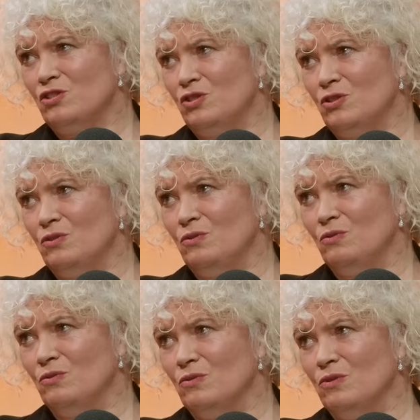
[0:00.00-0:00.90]

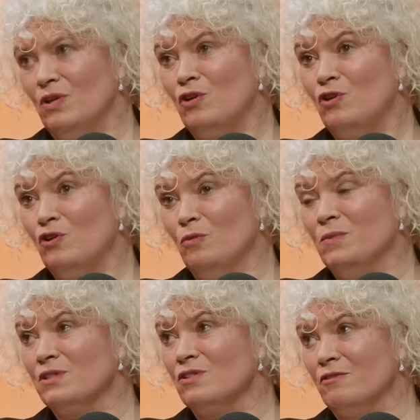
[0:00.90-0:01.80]
to
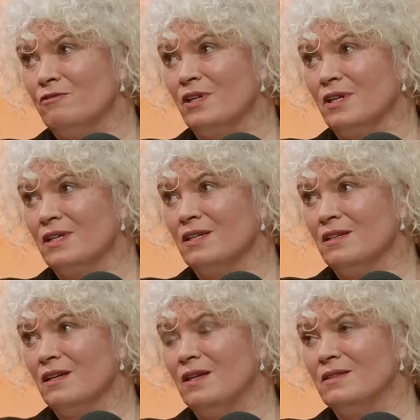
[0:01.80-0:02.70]
human suffering
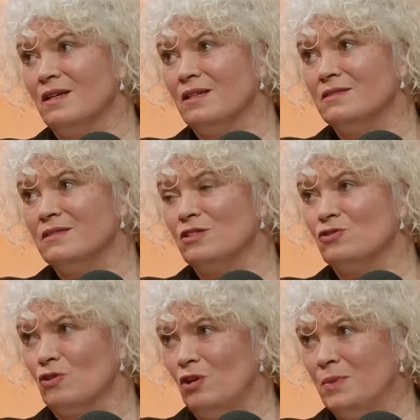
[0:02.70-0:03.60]
and the
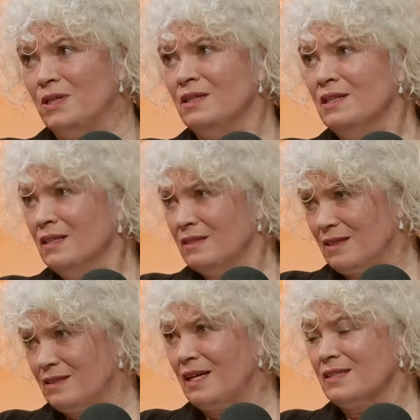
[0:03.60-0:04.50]
trauma
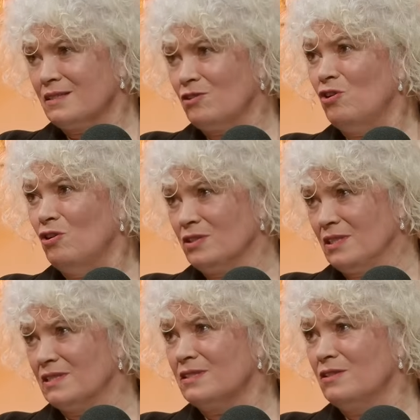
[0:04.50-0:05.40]
that
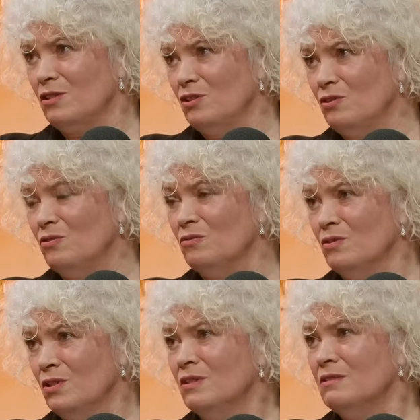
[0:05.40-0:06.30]
causes,
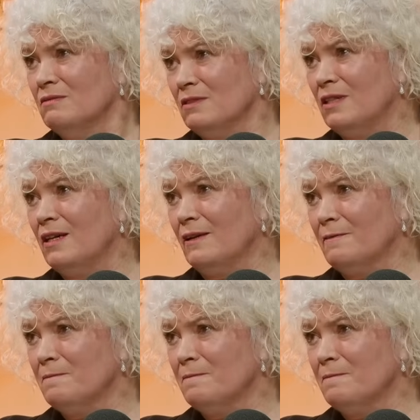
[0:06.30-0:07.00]
Yeah.